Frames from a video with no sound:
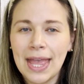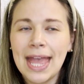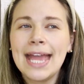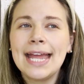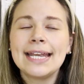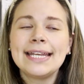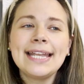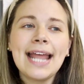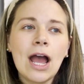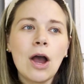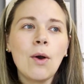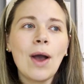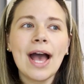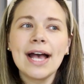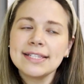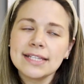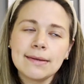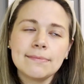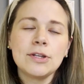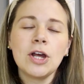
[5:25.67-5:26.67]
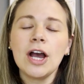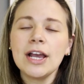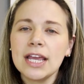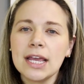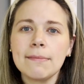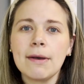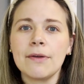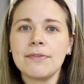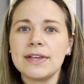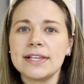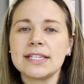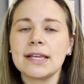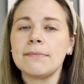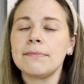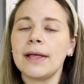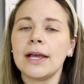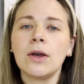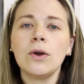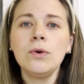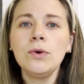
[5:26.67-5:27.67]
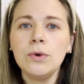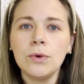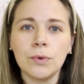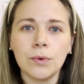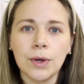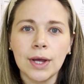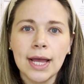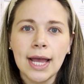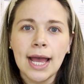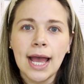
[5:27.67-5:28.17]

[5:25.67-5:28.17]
Now, as I'm talking about this, I'm like, ooh,